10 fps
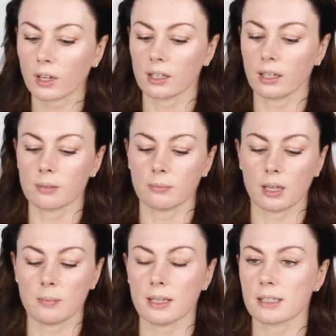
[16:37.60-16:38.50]
and like
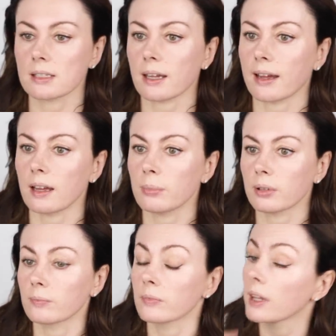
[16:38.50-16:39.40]
maybe a
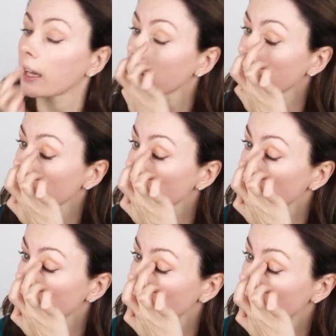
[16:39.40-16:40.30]
dab at like
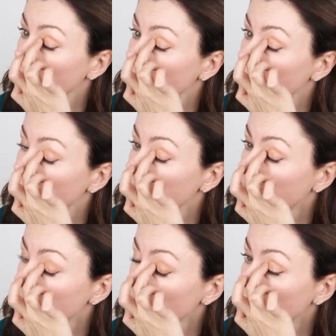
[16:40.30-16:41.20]

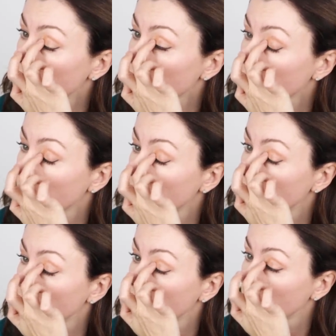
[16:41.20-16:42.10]
that inner
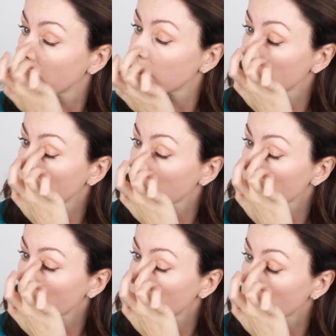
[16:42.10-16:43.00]

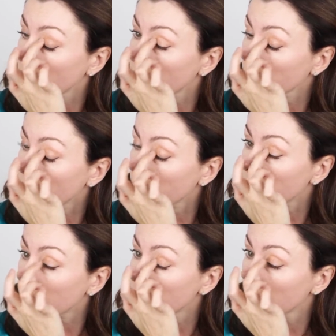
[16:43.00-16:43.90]

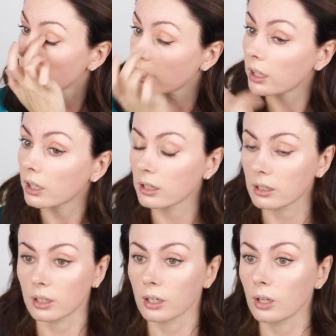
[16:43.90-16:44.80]
corner,
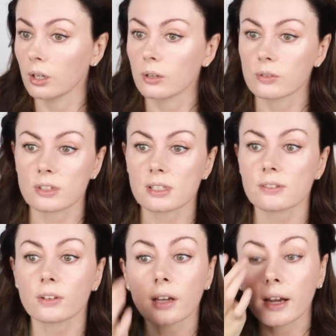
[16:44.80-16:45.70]

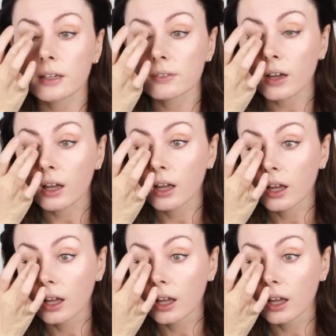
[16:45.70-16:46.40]
just for kind of a